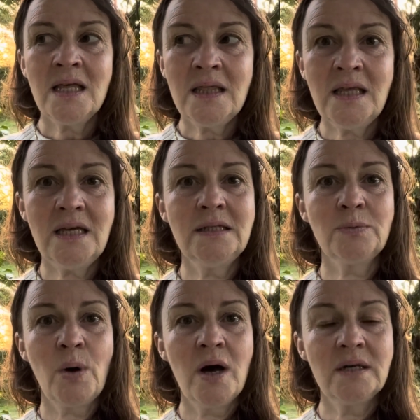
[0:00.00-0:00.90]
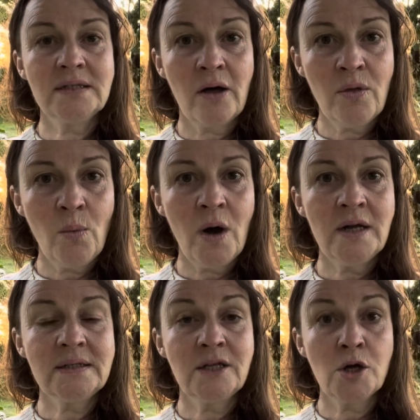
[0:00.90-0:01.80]
These words are the
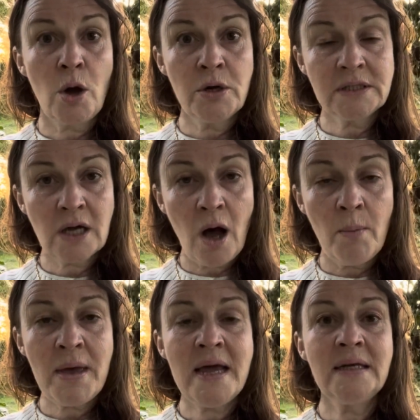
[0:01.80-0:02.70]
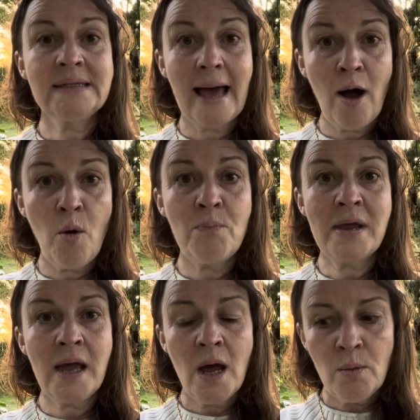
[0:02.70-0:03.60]
words that are going to come in to help
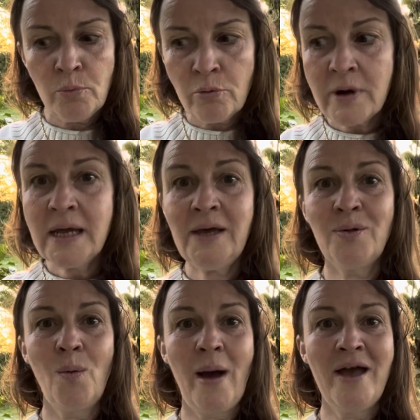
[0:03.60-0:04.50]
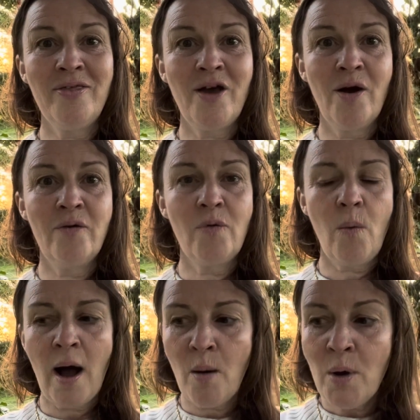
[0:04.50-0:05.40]
me breathe away the
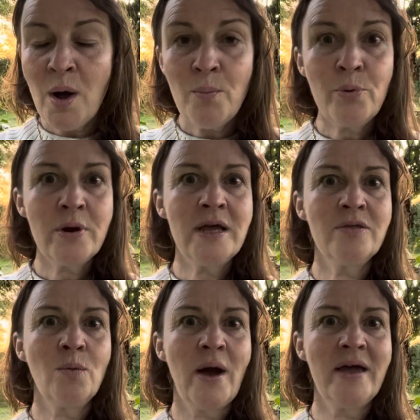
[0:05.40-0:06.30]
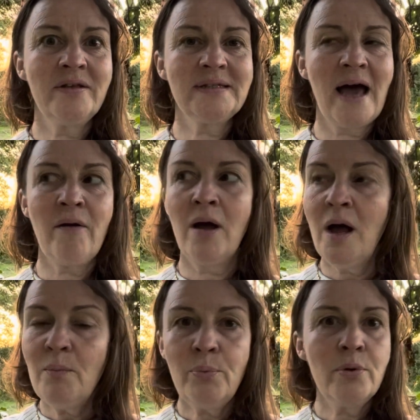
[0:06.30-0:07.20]
overwhelm, breathe away the terror,
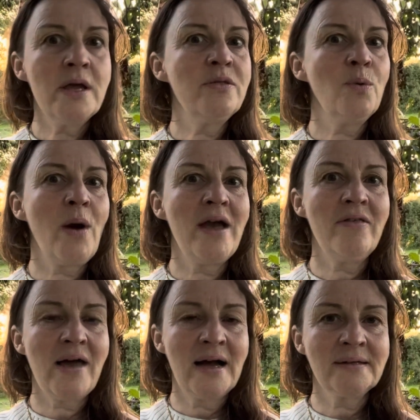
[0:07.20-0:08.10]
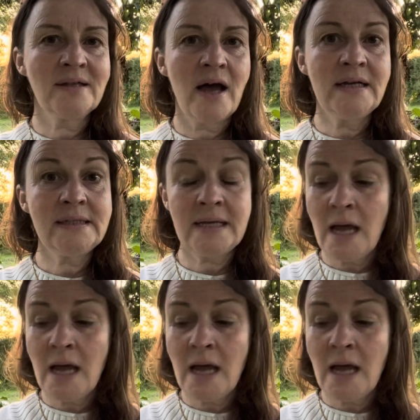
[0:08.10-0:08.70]
breathe away the anxiety,